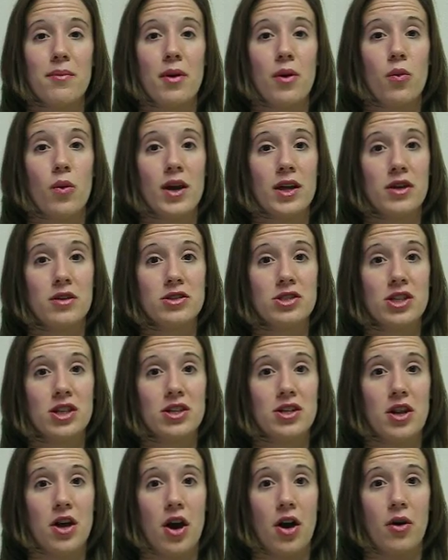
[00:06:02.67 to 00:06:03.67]
but what you should
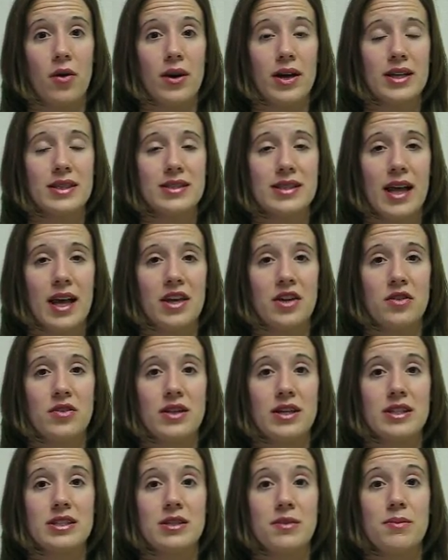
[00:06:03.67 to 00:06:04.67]
know is that you
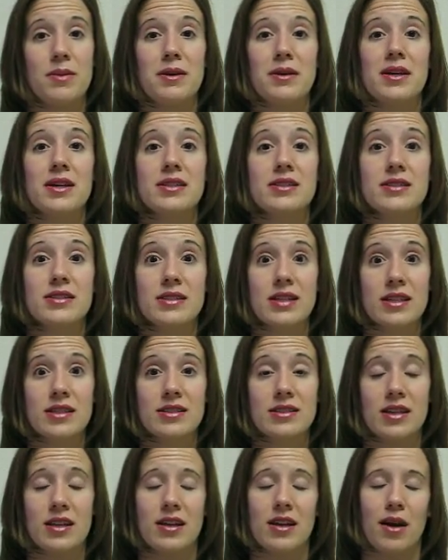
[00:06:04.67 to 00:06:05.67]
need to be
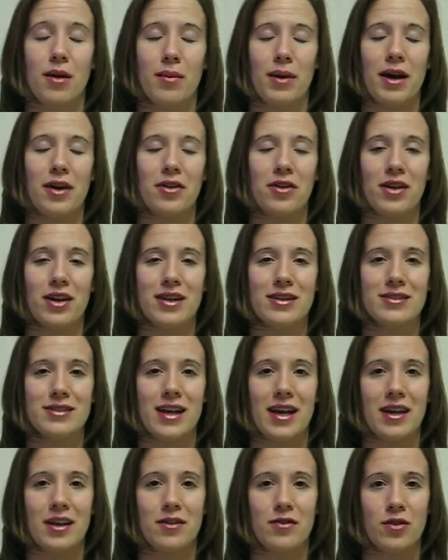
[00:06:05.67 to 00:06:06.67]
consistent about your
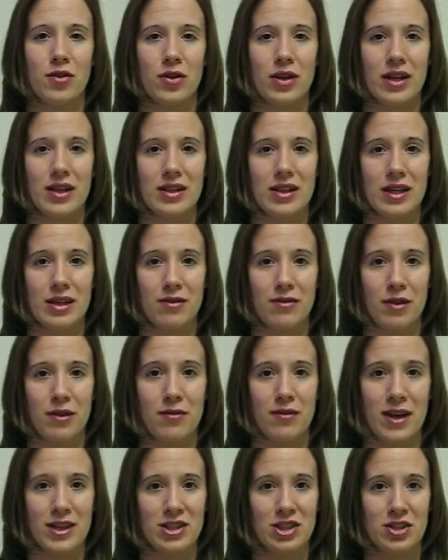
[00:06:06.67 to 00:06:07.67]
intake of green leafy
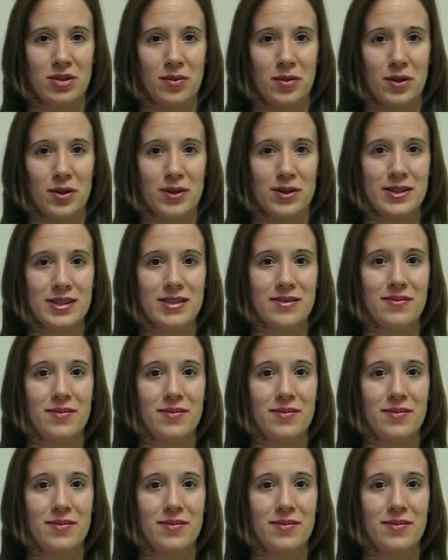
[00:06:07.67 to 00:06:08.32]
vegetables.